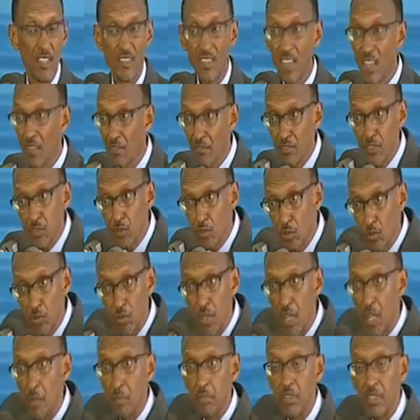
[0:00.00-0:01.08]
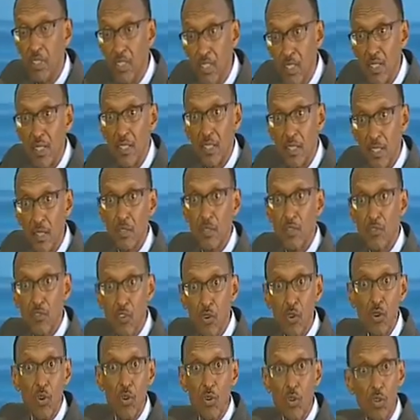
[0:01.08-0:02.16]
They've screwed up in this case of
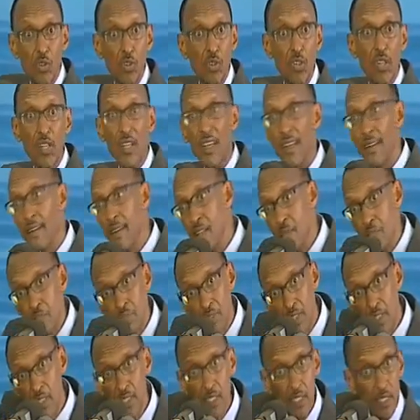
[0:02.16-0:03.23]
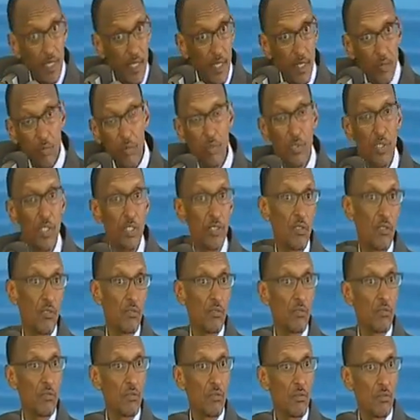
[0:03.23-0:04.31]
Congo, and they bring it and put it
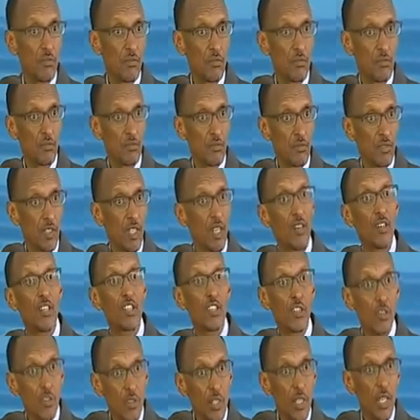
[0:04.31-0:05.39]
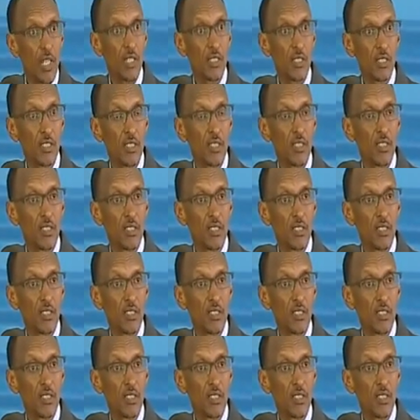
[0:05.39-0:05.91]
on our shoulders.